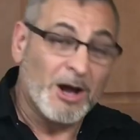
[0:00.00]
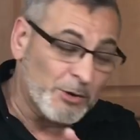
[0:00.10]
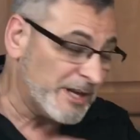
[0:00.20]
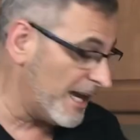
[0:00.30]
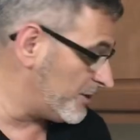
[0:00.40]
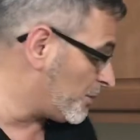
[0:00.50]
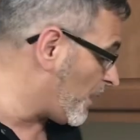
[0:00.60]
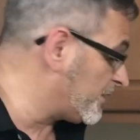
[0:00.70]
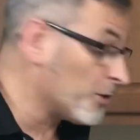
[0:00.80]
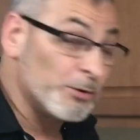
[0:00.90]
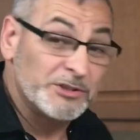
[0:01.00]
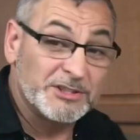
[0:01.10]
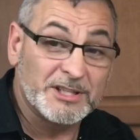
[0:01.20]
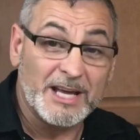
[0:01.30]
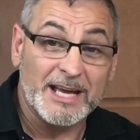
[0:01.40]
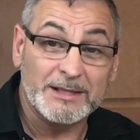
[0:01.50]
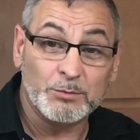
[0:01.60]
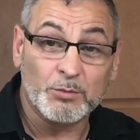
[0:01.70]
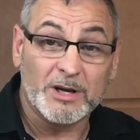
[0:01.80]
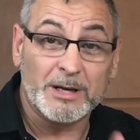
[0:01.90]
Okay, so I told you tonight
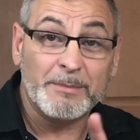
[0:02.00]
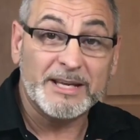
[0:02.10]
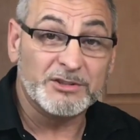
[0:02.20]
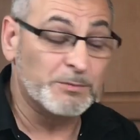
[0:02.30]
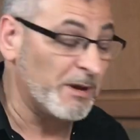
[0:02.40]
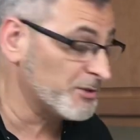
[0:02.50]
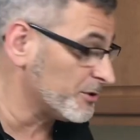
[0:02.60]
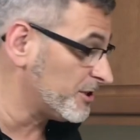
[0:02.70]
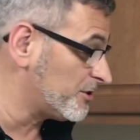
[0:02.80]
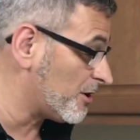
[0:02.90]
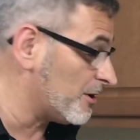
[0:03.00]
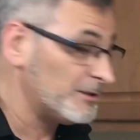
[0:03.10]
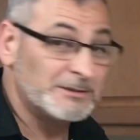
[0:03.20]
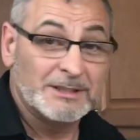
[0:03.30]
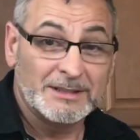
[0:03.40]
we're going to make a special dessert.